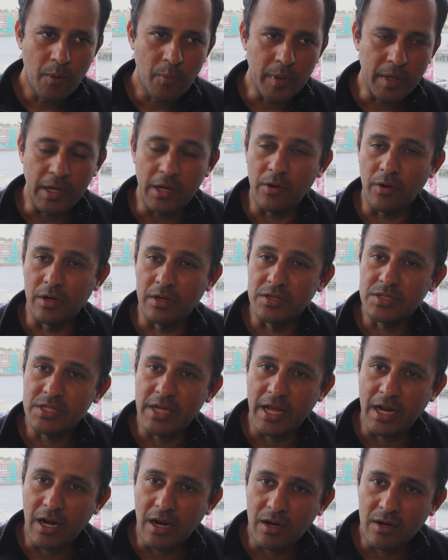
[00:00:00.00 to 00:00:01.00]
We need to
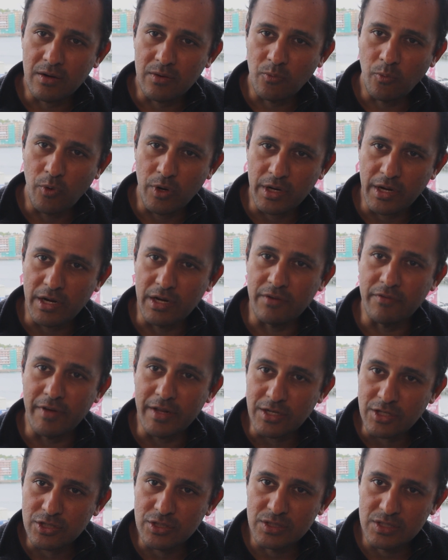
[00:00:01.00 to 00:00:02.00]
understand what
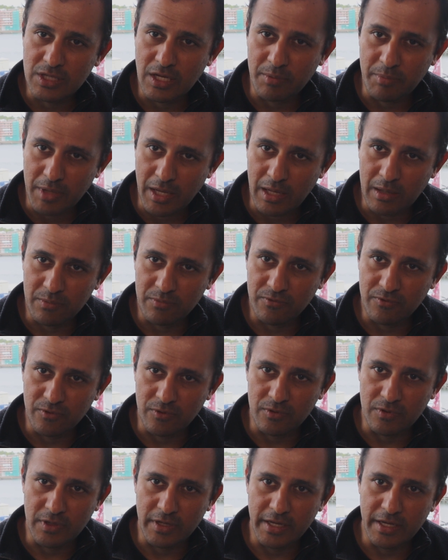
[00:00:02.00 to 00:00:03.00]
interventions can be
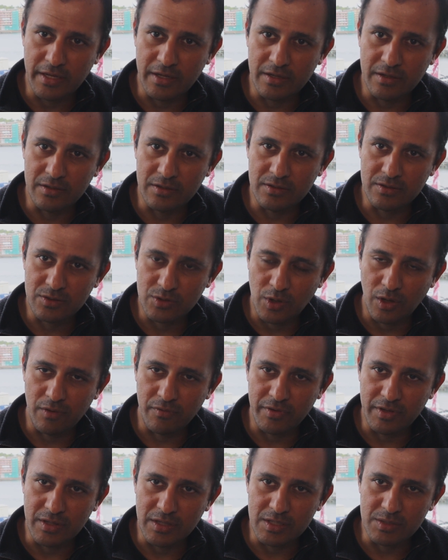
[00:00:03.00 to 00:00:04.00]
helpful in
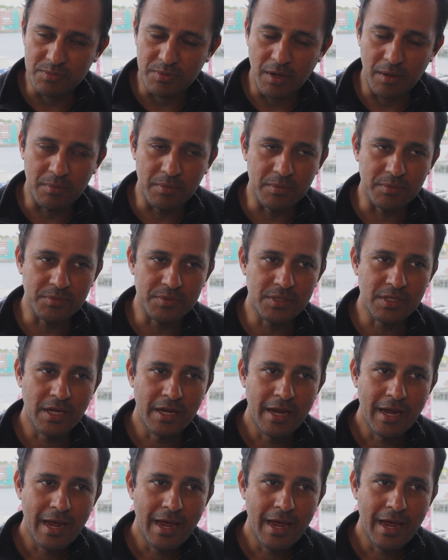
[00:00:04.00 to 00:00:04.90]
solving these problems.